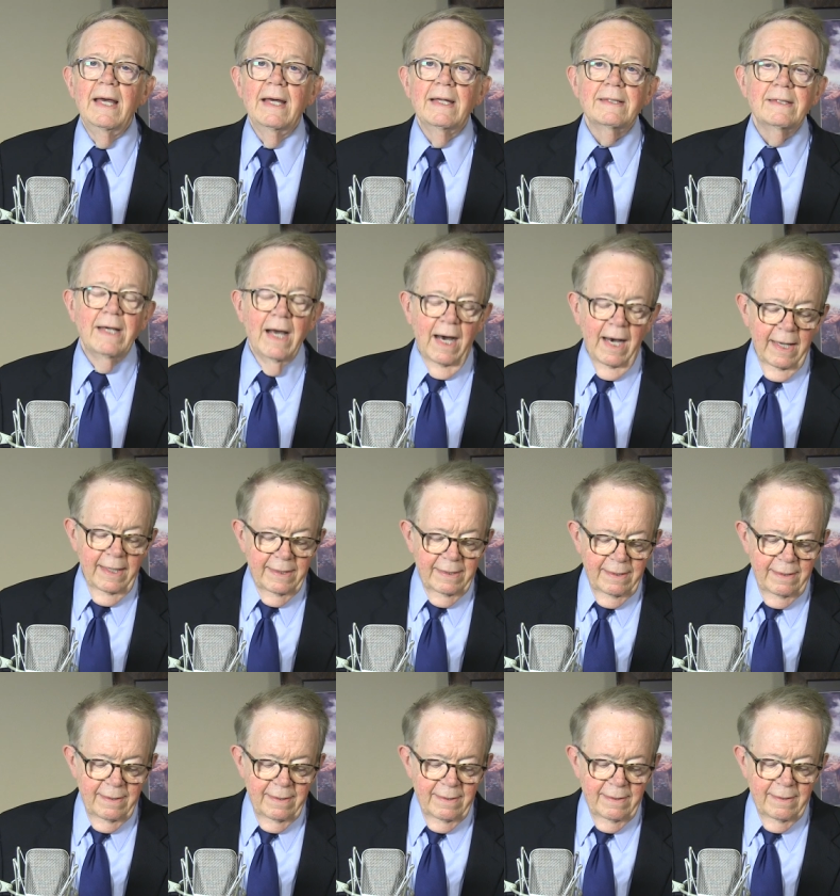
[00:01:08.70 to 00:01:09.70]
And
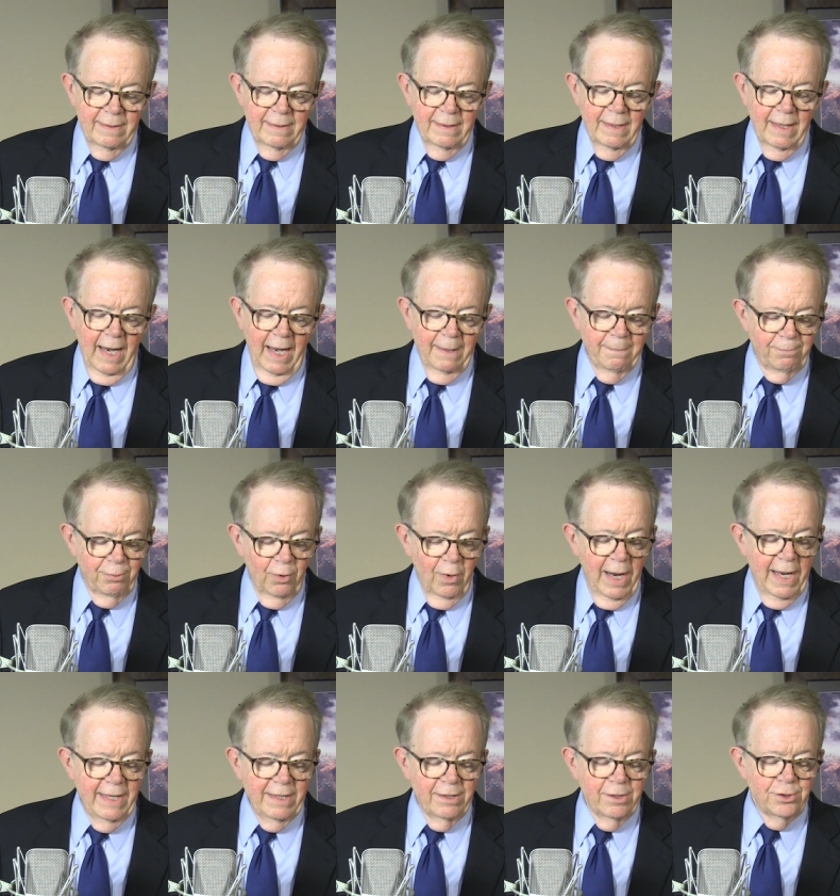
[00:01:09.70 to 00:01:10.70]
God, I
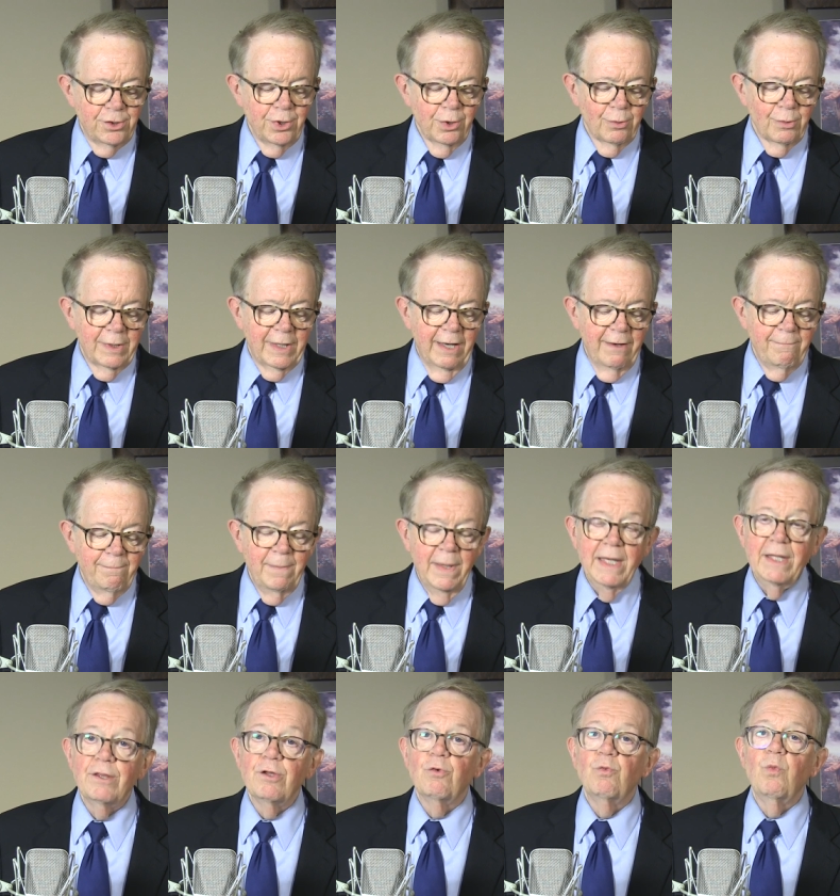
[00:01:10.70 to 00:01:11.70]
pray that you'll give
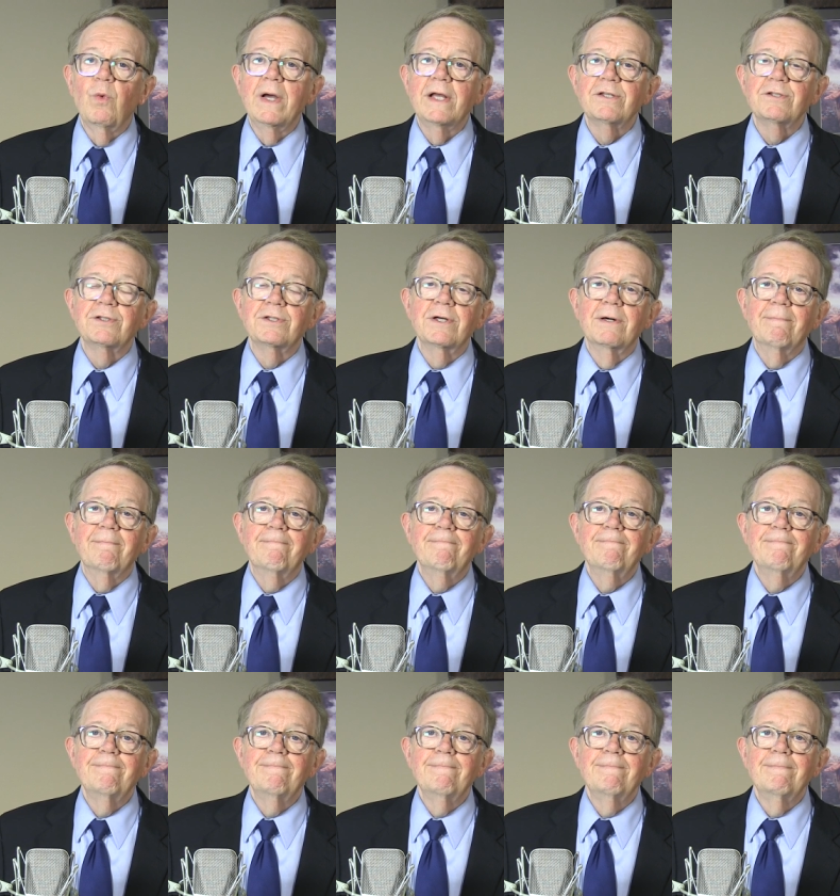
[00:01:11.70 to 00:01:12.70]
me the wisdom
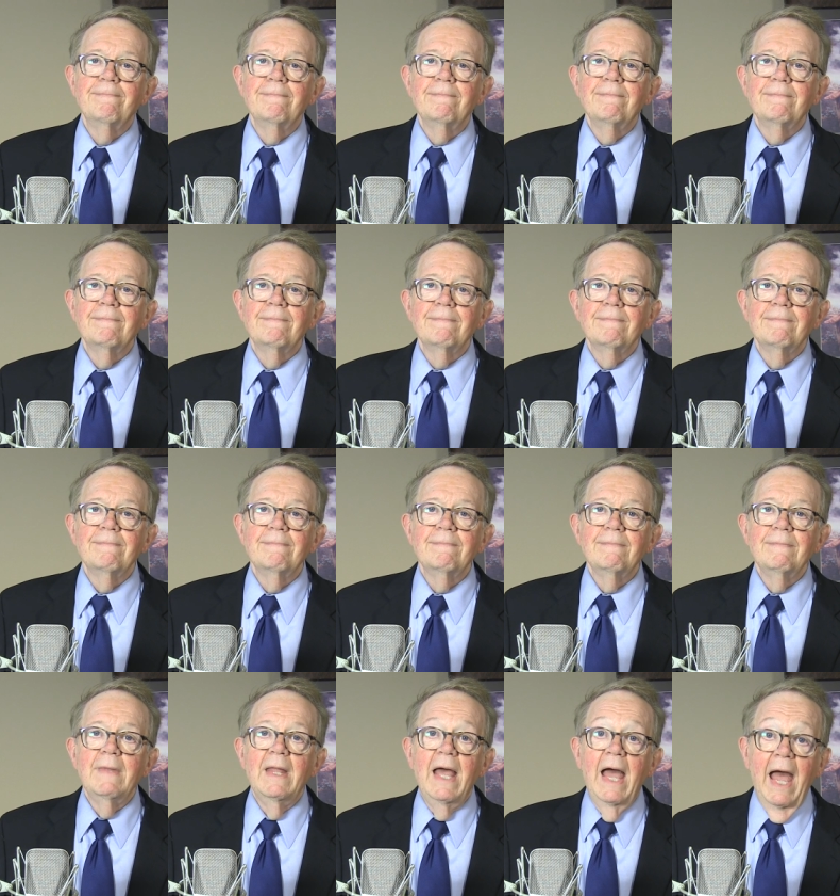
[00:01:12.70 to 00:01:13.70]

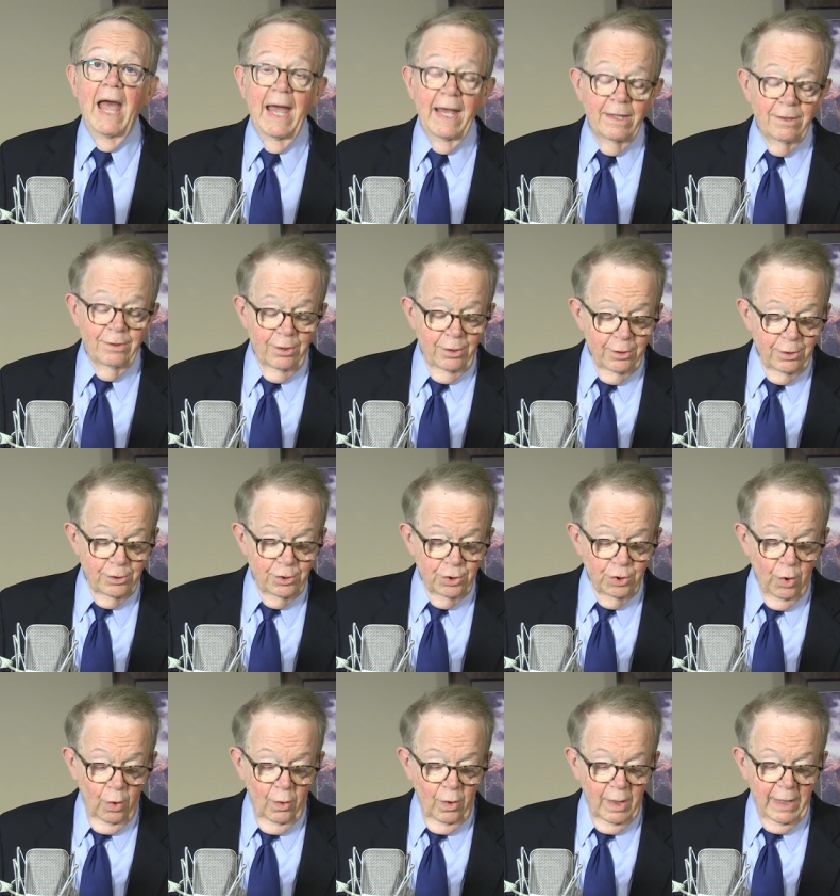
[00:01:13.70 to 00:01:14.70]
and the
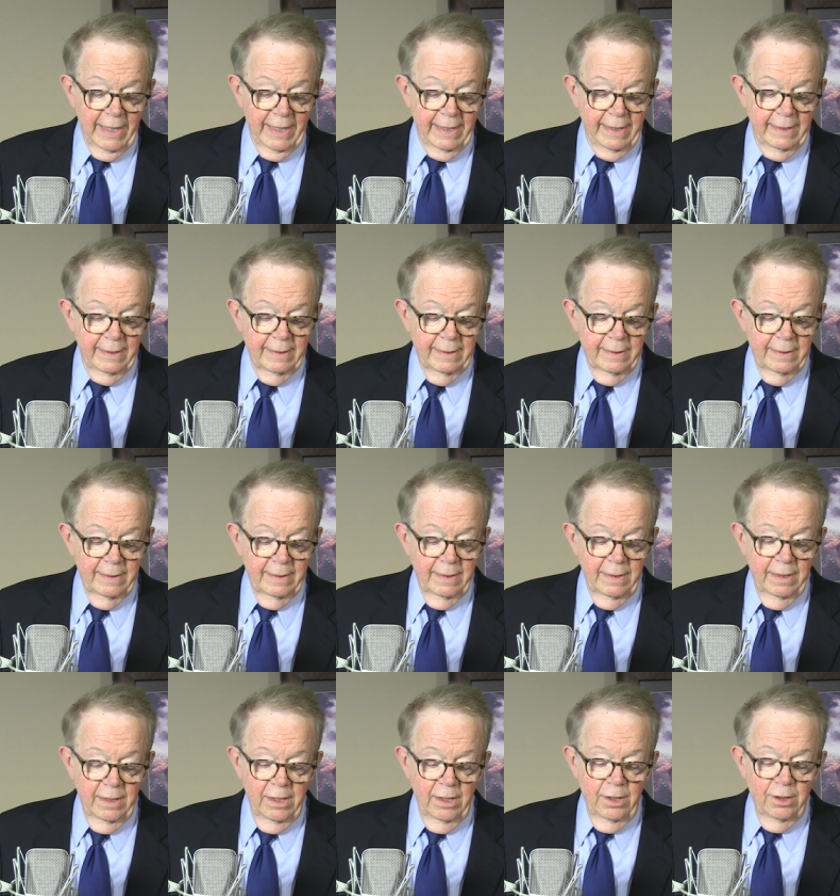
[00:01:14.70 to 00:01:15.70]
joy
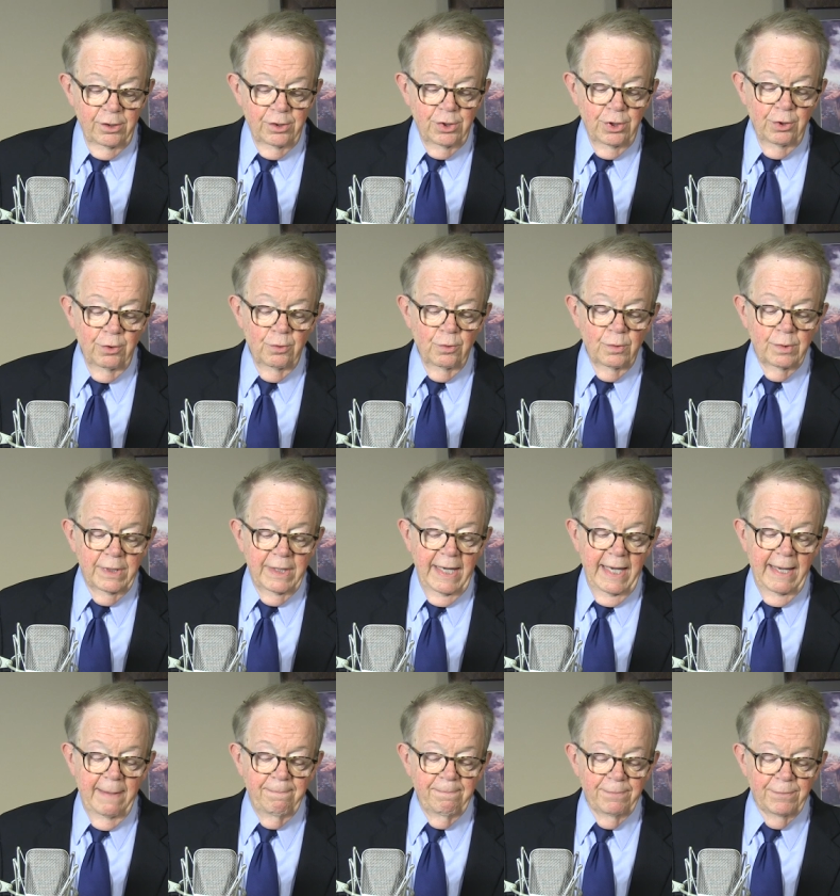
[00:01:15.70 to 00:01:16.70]
to
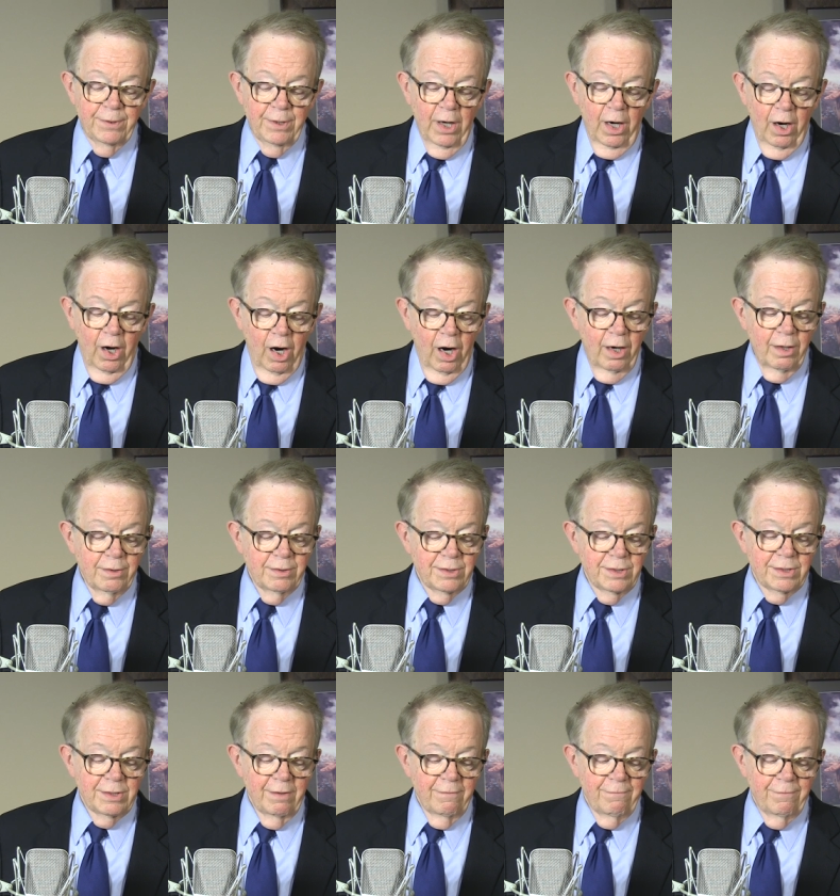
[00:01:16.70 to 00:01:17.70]
keep the
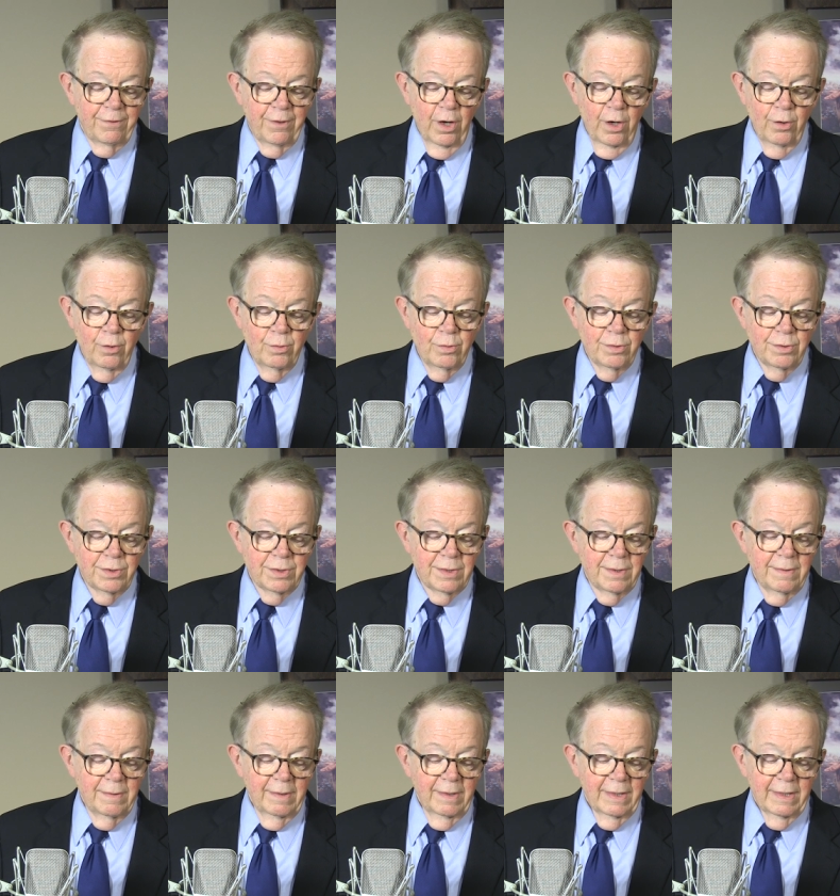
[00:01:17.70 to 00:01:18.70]
hearts of those
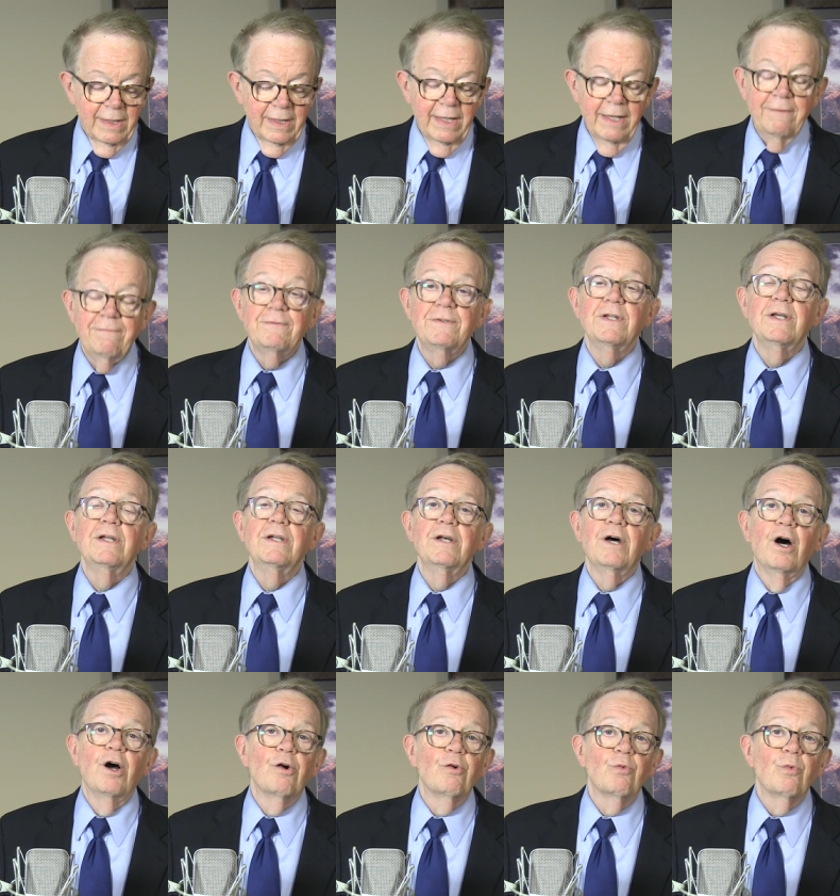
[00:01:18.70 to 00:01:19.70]
lifted
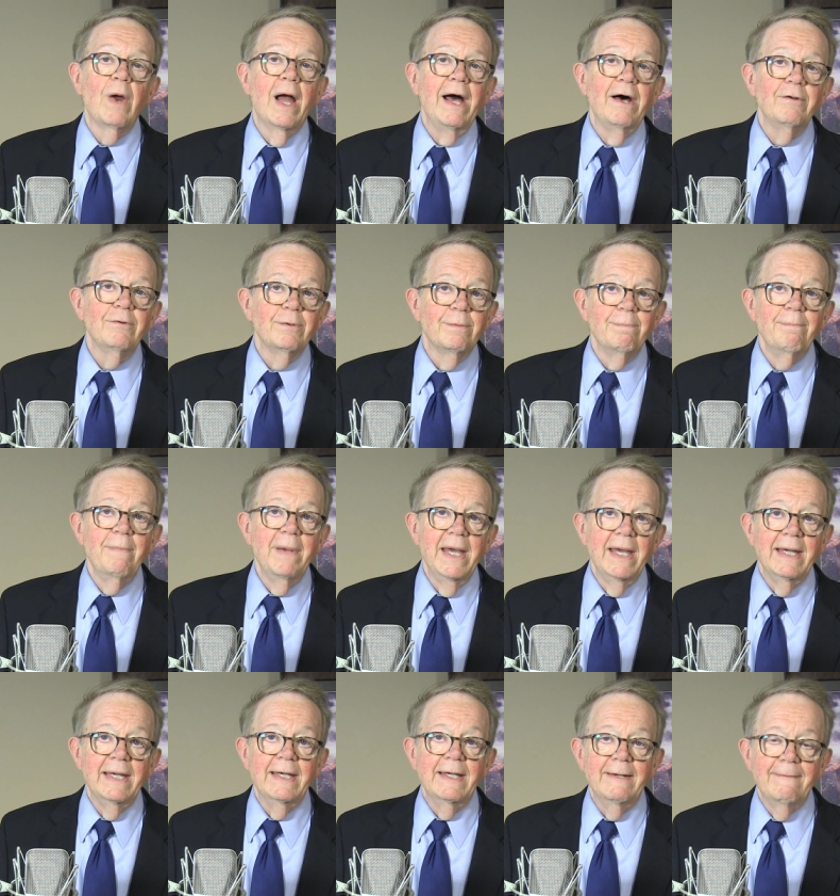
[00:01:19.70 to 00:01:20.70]
around
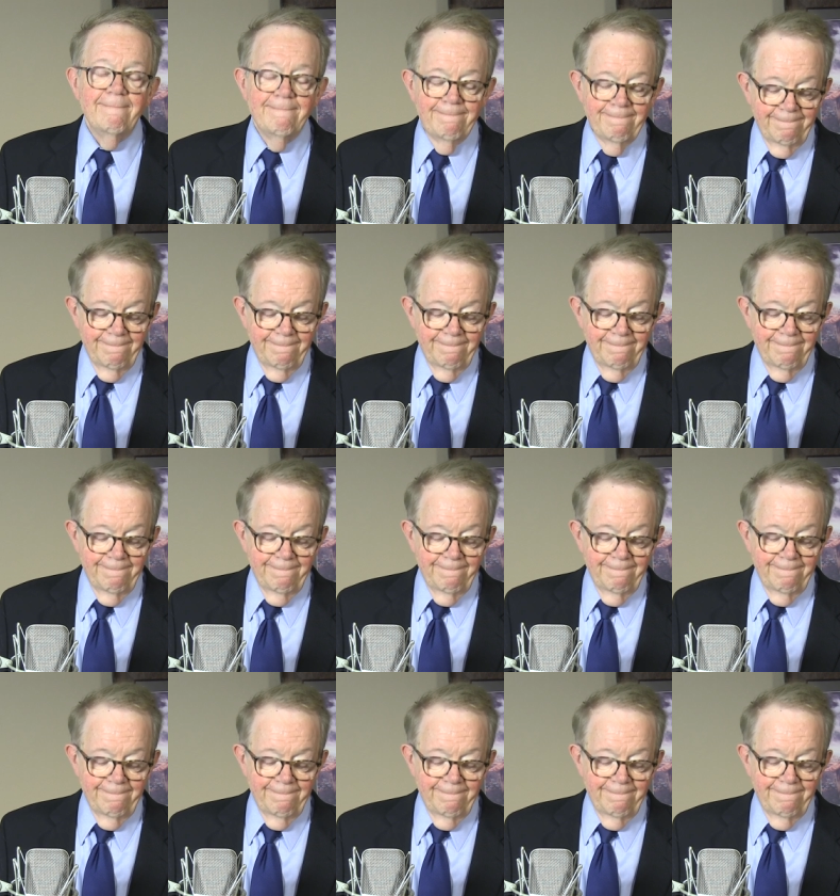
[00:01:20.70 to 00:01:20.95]
me.